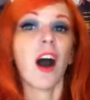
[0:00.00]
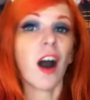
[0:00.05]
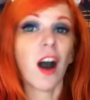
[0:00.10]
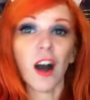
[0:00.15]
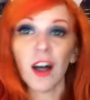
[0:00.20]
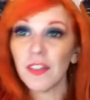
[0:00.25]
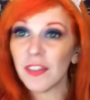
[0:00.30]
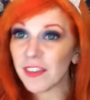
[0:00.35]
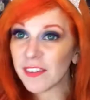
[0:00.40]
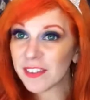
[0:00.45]

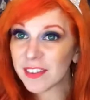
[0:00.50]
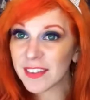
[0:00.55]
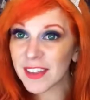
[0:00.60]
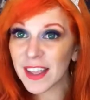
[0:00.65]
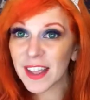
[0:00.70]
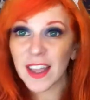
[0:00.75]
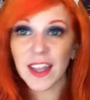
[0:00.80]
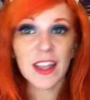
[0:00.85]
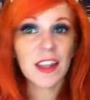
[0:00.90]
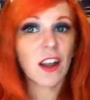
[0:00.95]
on the
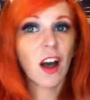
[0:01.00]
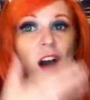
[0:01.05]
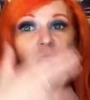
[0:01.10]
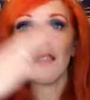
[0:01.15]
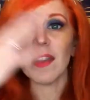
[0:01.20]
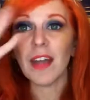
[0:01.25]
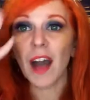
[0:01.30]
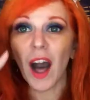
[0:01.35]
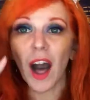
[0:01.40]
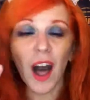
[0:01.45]
skin,
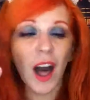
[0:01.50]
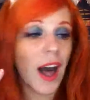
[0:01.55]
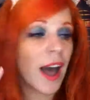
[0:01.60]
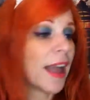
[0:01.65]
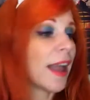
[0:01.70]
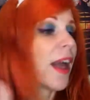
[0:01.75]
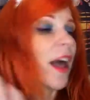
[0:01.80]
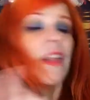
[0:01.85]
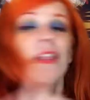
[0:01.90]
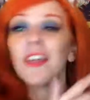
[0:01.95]
on the
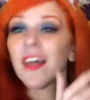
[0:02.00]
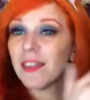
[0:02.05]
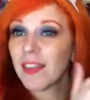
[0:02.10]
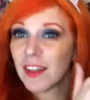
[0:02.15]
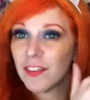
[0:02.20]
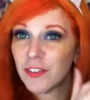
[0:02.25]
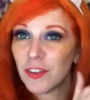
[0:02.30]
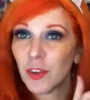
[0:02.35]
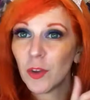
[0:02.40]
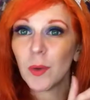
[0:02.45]
eye, than
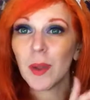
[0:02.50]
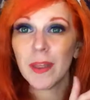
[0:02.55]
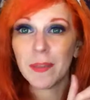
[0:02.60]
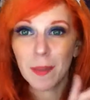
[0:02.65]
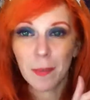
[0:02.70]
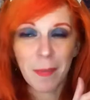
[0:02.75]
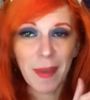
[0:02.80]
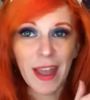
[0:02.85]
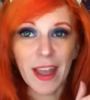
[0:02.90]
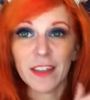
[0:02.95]
they do
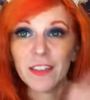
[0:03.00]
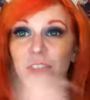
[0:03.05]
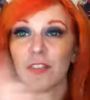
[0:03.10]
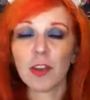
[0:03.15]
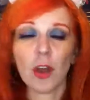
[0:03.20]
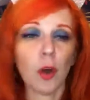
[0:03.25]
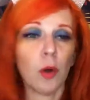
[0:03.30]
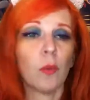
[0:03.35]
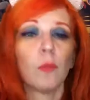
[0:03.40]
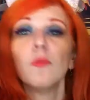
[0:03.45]
in the pan.
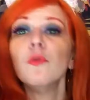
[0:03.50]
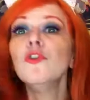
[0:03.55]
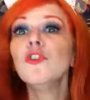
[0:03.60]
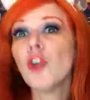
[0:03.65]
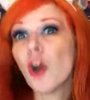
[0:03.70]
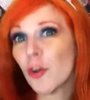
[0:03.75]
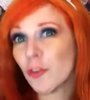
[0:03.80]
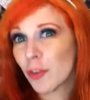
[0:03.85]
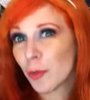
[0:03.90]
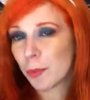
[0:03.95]
So
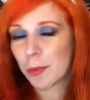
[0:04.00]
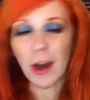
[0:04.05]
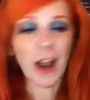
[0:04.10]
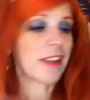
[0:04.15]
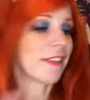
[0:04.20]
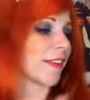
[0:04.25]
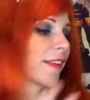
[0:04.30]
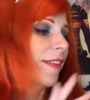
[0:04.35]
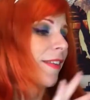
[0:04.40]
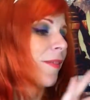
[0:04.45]
no
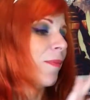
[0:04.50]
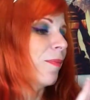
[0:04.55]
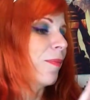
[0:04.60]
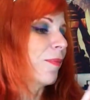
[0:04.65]
surprises.